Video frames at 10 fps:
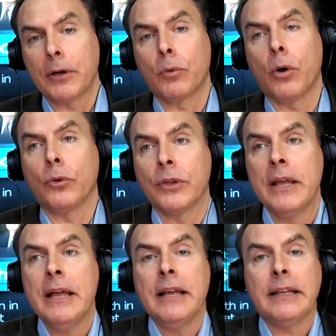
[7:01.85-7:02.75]
growth
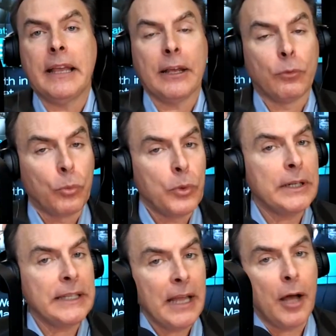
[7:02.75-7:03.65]
can
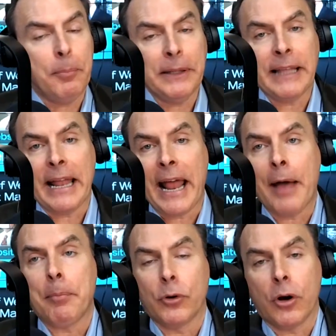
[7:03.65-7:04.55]
really upend that
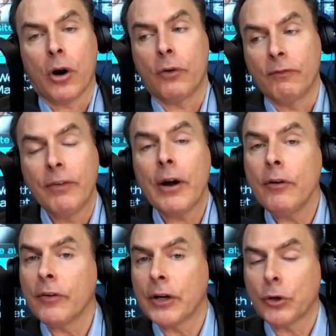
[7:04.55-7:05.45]
apple cart
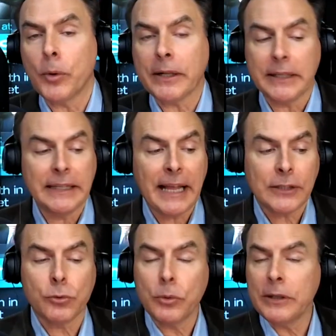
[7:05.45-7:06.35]
very, very quickly. And
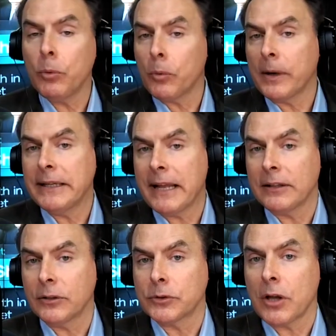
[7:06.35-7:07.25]
that's really what Ray
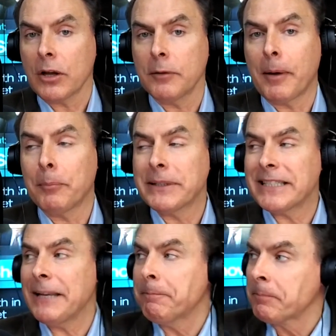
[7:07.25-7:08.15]
Dalio is talking about. But
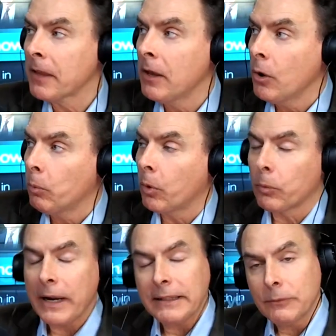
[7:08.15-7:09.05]
see, what
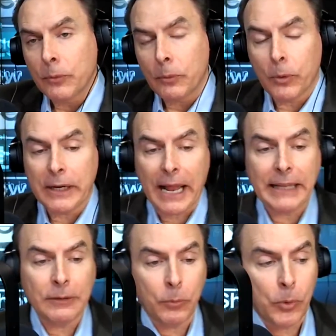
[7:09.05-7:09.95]
Ray
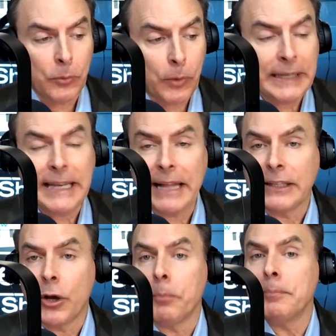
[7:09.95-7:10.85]

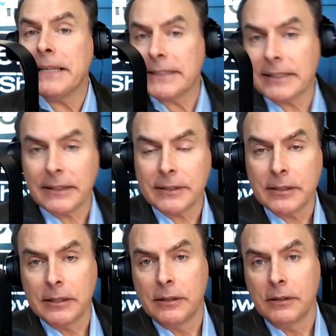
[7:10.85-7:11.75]
Dalio
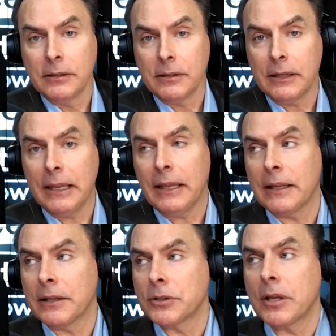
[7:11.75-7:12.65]
misses
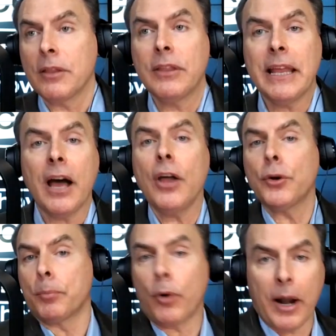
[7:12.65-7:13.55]
is the
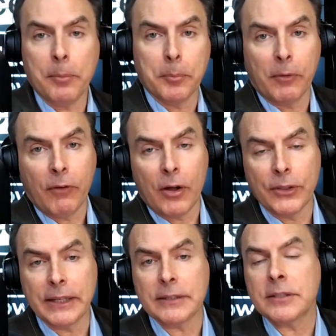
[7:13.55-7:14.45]
other problem of all
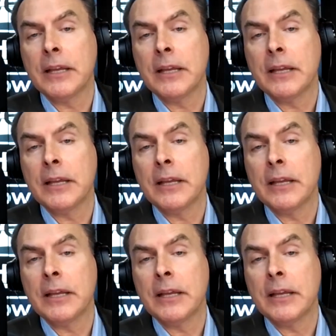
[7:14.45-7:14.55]
this.